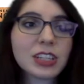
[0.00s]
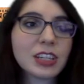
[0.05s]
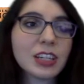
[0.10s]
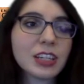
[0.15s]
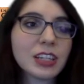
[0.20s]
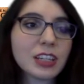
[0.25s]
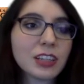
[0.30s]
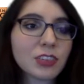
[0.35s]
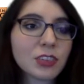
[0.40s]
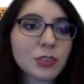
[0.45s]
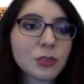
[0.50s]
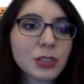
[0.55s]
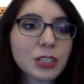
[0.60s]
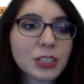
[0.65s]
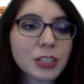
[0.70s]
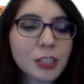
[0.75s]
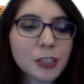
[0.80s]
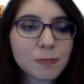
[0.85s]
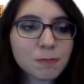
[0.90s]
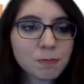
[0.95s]
King as a
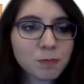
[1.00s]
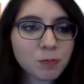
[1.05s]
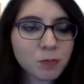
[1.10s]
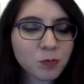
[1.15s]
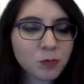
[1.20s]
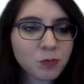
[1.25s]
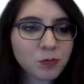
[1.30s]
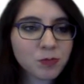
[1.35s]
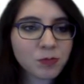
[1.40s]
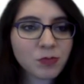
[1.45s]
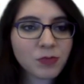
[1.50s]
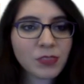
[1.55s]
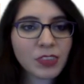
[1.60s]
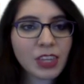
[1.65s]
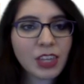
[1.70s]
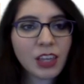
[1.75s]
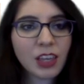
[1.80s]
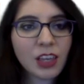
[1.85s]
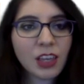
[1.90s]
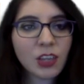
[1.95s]
reader.
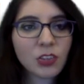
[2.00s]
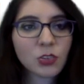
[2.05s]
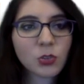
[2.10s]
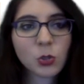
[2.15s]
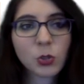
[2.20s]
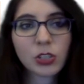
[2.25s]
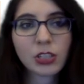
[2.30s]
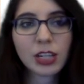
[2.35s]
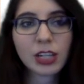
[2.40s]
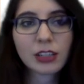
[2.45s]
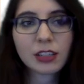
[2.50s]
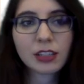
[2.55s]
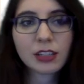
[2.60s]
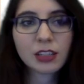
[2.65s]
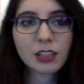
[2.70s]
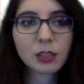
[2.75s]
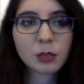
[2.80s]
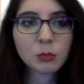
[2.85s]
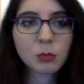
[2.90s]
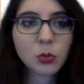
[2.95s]
Scrolling down a
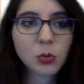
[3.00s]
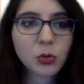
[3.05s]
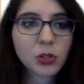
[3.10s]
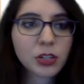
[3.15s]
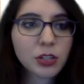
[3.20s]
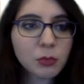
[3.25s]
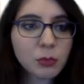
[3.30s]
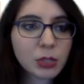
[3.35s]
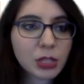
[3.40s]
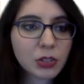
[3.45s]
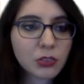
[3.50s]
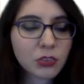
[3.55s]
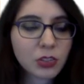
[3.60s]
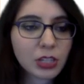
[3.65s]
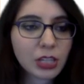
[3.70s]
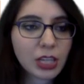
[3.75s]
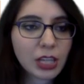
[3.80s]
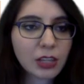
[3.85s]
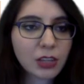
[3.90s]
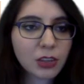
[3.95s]
little more, we also
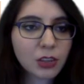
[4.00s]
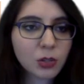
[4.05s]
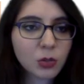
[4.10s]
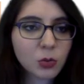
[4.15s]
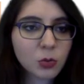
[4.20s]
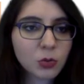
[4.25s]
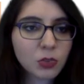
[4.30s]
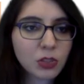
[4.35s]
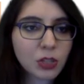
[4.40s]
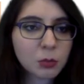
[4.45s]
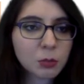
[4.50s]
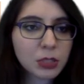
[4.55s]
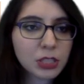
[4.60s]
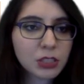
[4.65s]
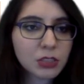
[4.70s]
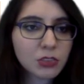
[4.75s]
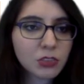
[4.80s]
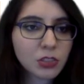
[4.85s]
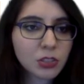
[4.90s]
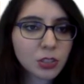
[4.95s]
get those
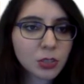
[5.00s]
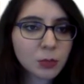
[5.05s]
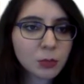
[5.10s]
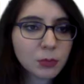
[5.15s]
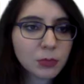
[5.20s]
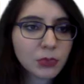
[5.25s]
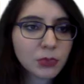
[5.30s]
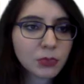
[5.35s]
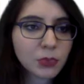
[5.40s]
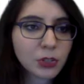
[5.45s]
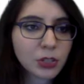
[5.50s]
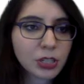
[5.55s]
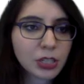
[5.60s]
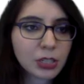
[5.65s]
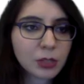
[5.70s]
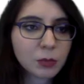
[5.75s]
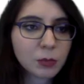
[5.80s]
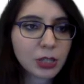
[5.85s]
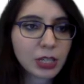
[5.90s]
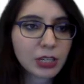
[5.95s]
appeal terms for
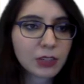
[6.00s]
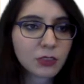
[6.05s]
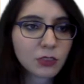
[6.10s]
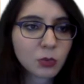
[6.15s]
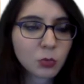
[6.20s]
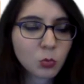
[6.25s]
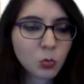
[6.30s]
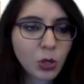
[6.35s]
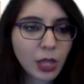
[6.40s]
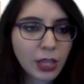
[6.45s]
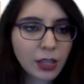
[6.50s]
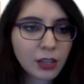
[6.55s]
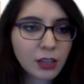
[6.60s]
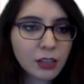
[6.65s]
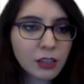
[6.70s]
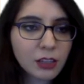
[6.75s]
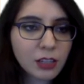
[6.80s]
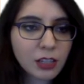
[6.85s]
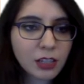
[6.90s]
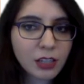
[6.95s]
him as
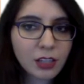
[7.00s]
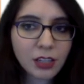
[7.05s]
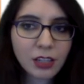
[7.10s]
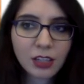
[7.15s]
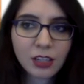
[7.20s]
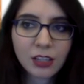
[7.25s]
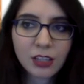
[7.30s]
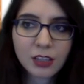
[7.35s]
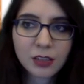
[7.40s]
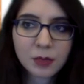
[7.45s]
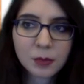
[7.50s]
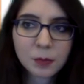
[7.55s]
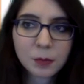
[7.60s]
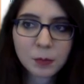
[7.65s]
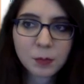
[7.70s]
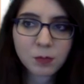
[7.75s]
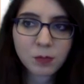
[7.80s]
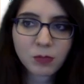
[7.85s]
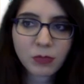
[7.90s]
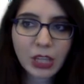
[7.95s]
well.
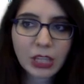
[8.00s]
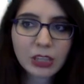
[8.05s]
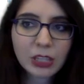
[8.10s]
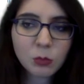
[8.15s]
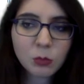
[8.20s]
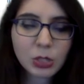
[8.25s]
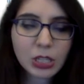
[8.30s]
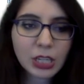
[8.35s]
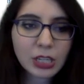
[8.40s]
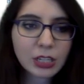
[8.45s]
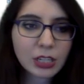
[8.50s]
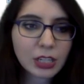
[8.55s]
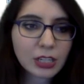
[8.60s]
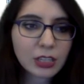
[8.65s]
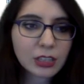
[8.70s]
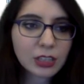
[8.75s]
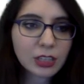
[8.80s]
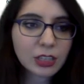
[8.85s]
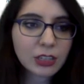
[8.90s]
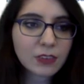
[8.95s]
And then we get a
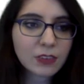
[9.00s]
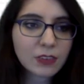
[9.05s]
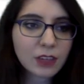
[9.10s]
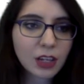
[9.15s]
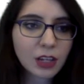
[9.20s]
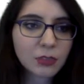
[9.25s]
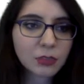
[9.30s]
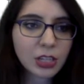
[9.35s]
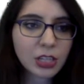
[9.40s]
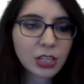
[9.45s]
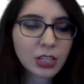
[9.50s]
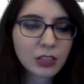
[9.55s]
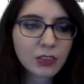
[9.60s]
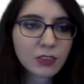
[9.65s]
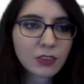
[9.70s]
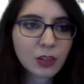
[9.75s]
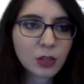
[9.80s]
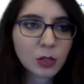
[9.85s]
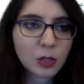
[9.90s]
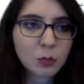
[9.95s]
list of
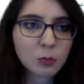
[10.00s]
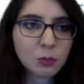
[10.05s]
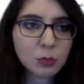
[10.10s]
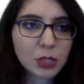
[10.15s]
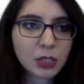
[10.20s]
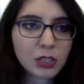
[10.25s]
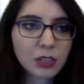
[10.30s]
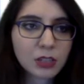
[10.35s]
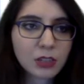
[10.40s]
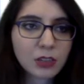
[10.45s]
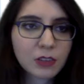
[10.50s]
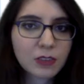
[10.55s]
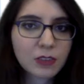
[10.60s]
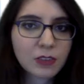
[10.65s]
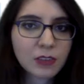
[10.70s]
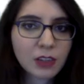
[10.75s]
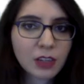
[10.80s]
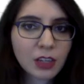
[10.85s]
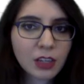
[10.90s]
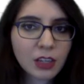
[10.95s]
his books.